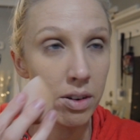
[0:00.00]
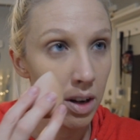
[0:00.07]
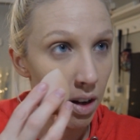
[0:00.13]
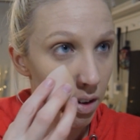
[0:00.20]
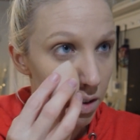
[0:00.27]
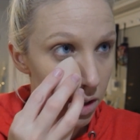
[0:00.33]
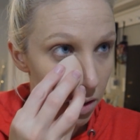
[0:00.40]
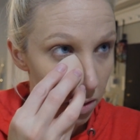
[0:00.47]

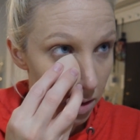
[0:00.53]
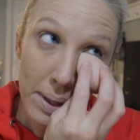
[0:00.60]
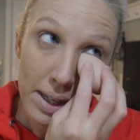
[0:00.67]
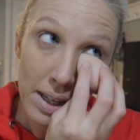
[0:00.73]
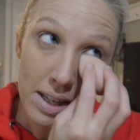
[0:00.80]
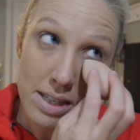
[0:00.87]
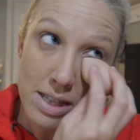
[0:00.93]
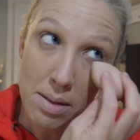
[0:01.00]
Dollar General,
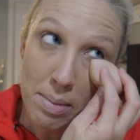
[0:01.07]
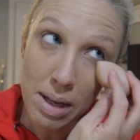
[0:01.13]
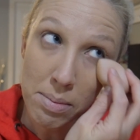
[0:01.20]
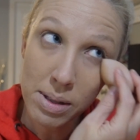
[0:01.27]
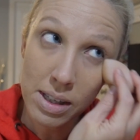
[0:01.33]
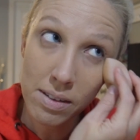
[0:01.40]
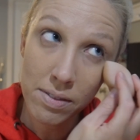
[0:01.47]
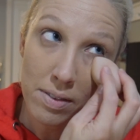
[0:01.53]
because the
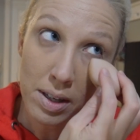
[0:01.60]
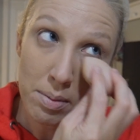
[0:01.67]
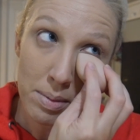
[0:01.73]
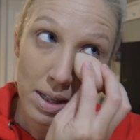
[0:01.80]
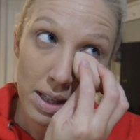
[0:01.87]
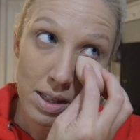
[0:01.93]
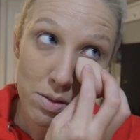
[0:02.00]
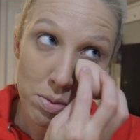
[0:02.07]
Maybelline Fit
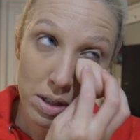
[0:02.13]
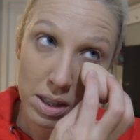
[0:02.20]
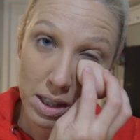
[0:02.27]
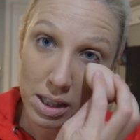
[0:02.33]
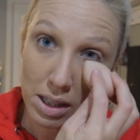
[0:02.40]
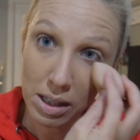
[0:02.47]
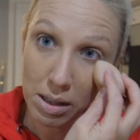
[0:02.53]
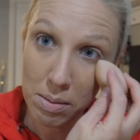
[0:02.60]
Me is really
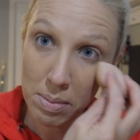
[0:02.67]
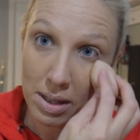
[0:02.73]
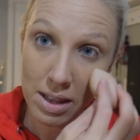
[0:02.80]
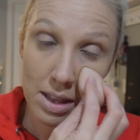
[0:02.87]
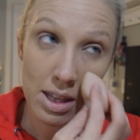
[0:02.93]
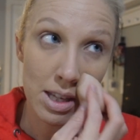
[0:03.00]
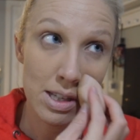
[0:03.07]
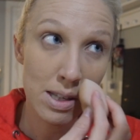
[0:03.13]
good,
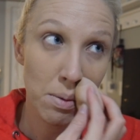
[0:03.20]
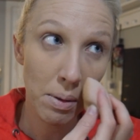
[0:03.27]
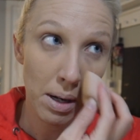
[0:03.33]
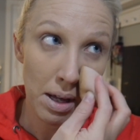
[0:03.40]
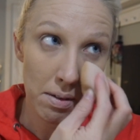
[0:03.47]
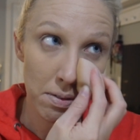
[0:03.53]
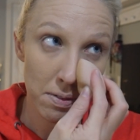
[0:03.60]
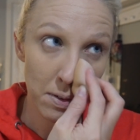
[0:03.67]
but this one
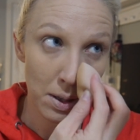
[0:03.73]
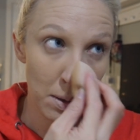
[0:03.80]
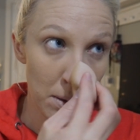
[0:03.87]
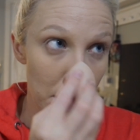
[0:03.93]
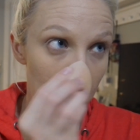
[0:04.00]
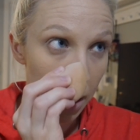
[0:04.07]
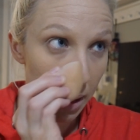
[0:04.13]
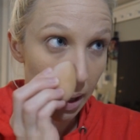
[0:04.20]
I
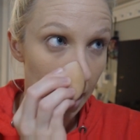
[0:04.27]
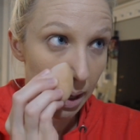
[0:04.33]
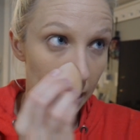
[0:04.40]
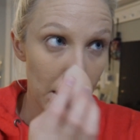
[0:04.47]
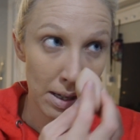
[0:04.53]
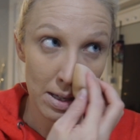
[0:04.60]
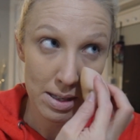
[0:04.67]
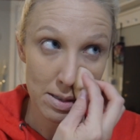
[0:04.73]
feel
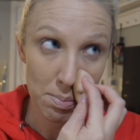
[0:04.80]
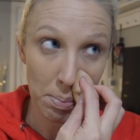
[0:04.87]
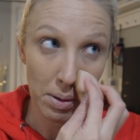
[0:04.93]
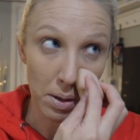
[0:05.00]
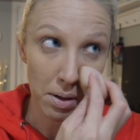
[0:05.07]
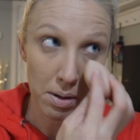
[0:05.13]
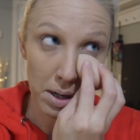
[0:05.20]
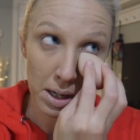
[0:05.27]
like is
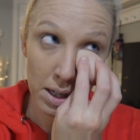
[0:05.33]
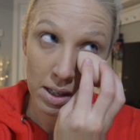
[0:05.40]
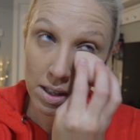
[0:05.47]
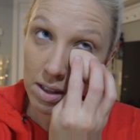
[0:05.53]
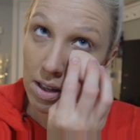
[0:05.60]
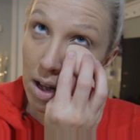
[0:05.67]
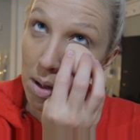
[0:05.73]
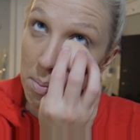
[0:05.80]
blurring a
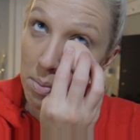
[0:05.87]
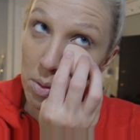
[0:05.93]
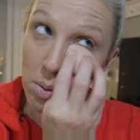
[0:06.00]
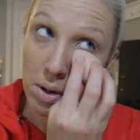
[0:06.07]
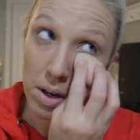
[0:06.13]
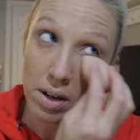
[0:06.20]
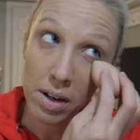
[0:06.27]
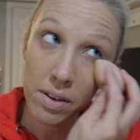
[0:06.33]
lot
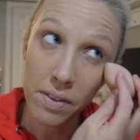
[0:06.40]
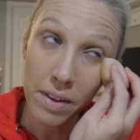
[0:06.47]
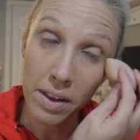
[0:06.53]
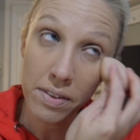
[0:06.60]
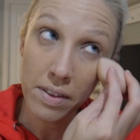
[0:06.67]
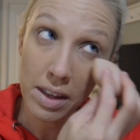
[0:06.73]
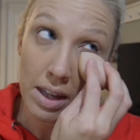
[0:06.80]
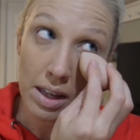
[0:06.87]
more
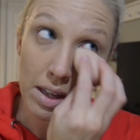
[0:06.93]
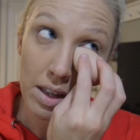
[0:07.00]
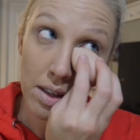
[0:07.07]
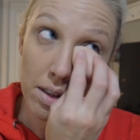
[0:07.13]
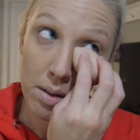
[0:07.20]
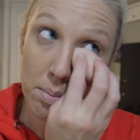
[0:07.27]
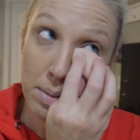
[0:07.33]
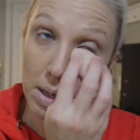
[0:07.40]
than the
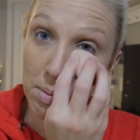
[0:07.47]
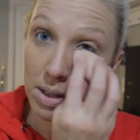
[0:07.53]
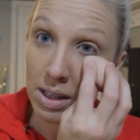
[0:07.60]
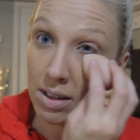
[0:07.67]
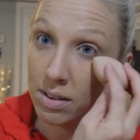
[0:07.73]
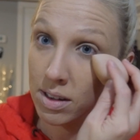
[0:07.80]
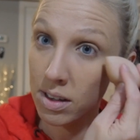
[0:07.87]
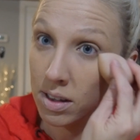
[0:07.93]

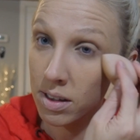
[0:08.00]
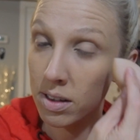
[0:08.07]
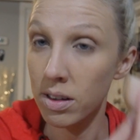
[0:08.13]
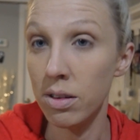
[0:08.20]
Maybelline